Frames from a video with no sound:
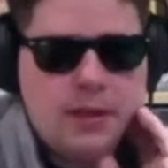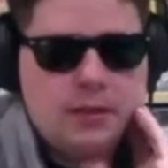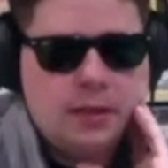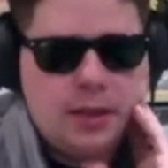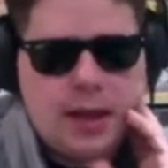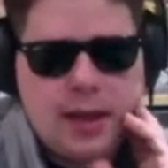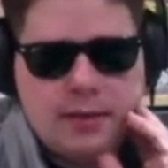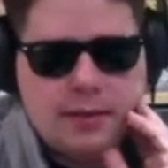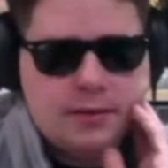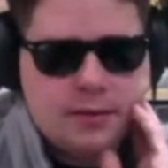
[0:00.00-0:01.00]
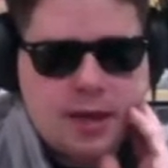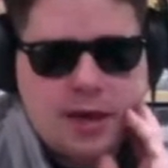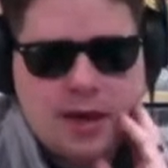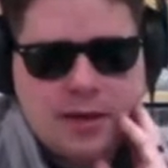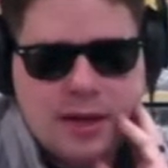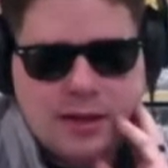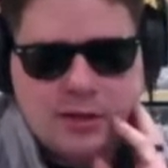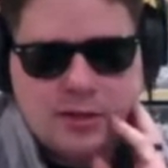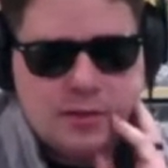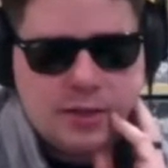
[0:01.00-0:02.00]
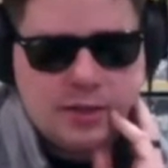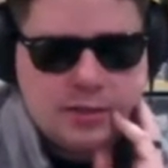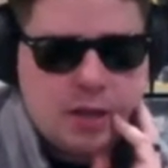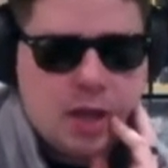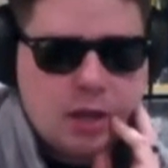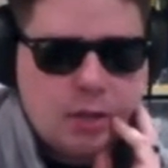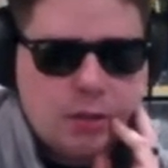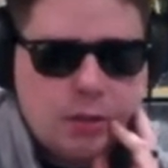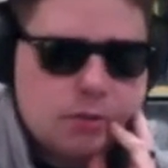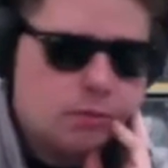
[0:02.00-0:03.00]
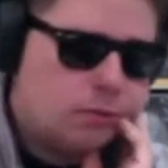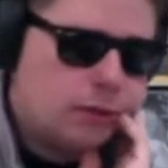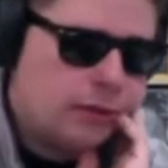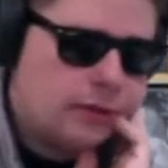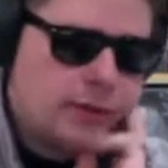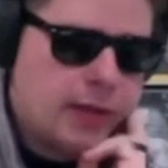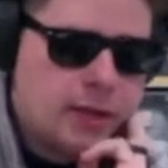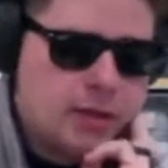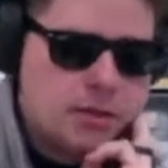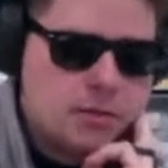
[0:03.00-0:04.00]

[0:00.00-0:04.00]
yeah, and that's just Hollywood. Like, yeah, that's what that is.